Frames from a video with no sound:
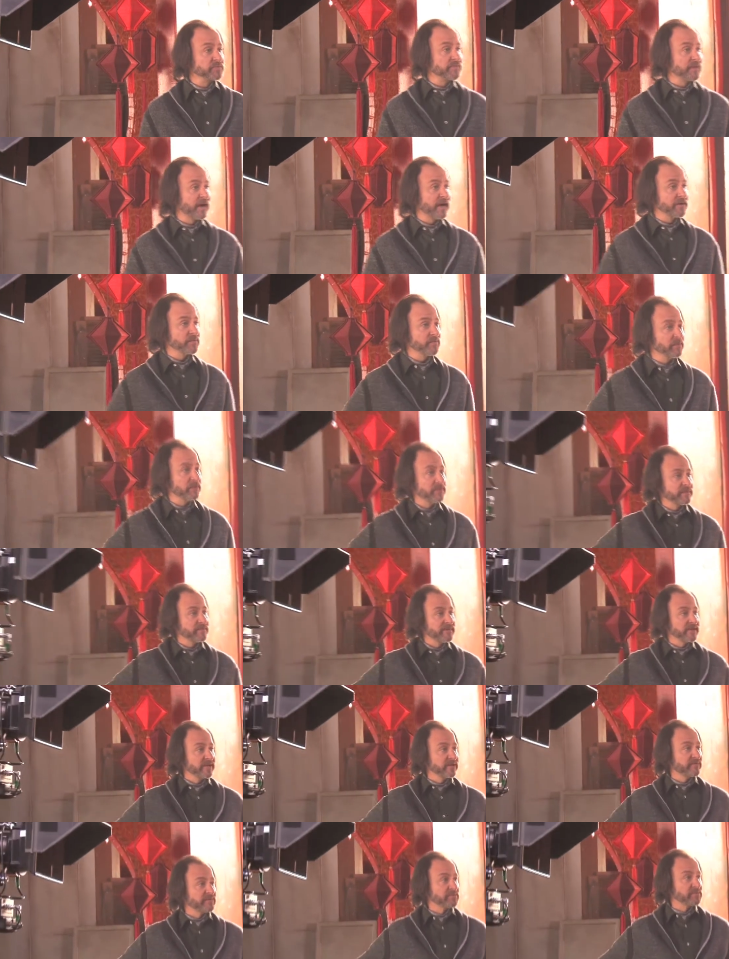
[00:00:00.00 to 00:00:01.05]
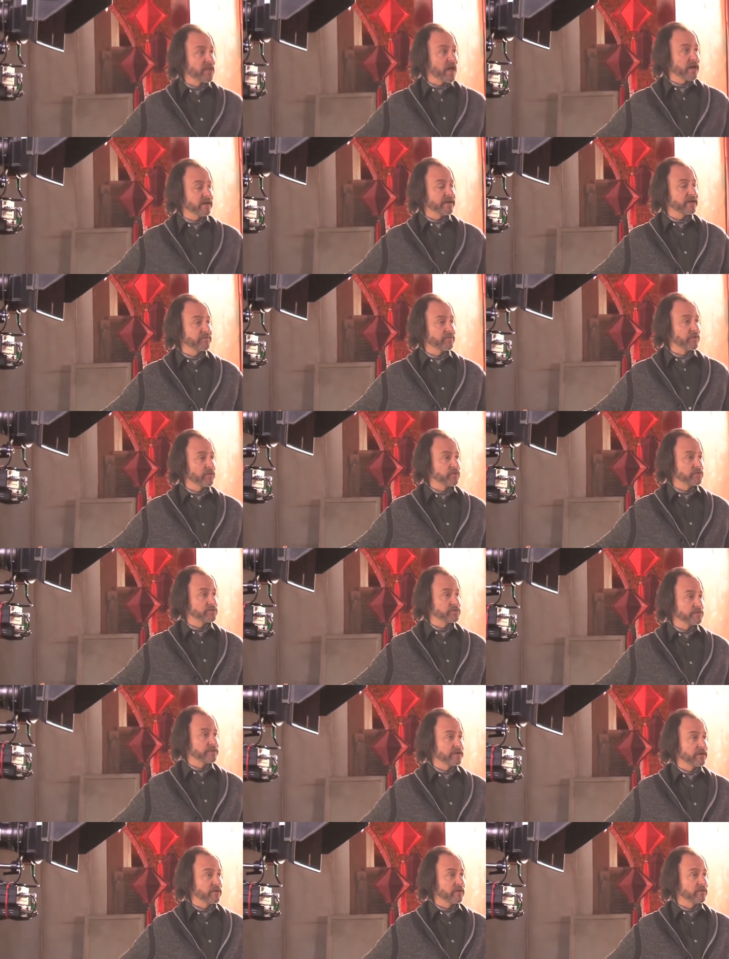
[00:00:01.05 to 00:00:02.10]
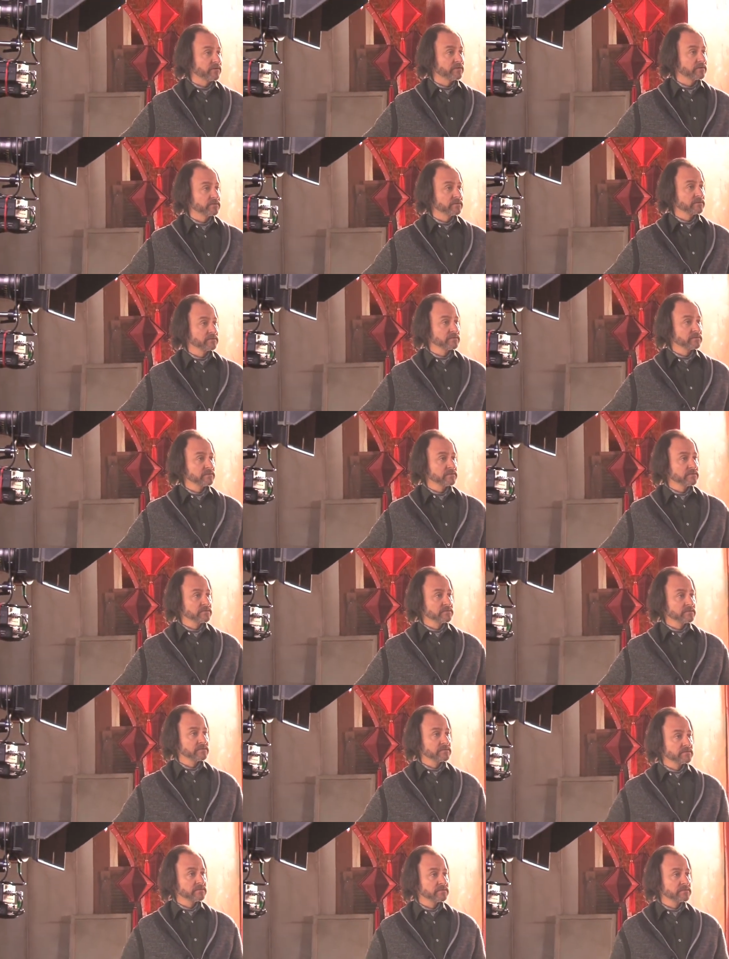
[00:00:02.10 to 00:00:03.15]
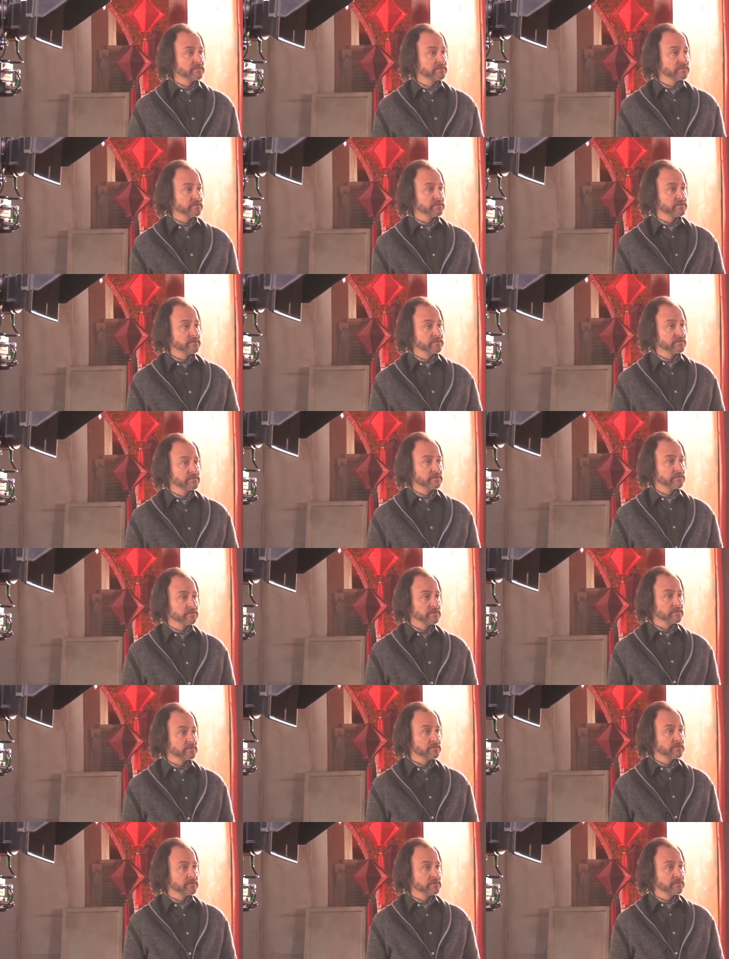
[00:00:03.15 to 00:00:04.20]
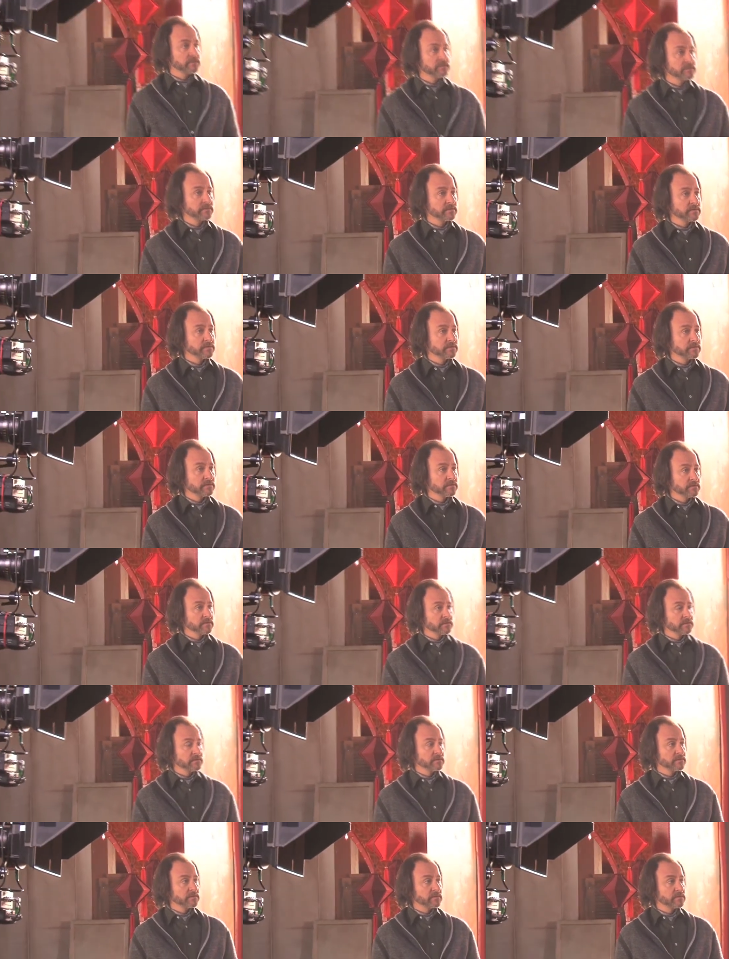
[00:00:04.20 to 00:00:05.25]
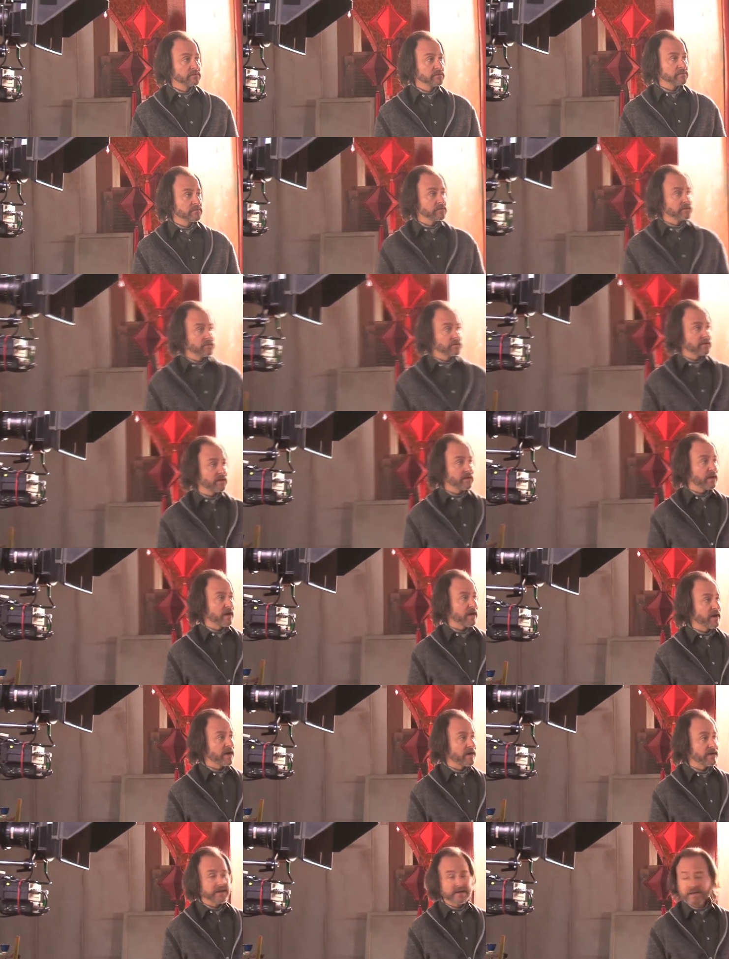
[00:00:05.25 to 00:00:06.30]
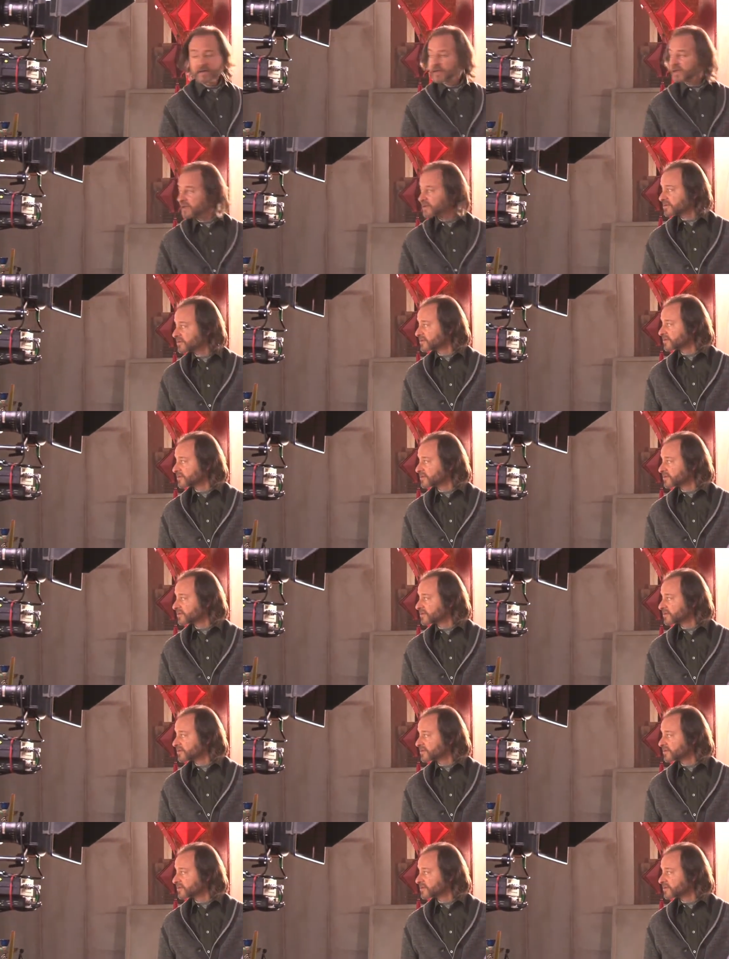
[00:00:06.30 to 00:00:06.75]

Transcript: uh, although he's talented. So in my mind, I, I, I'm kind of using this person. And he's also like this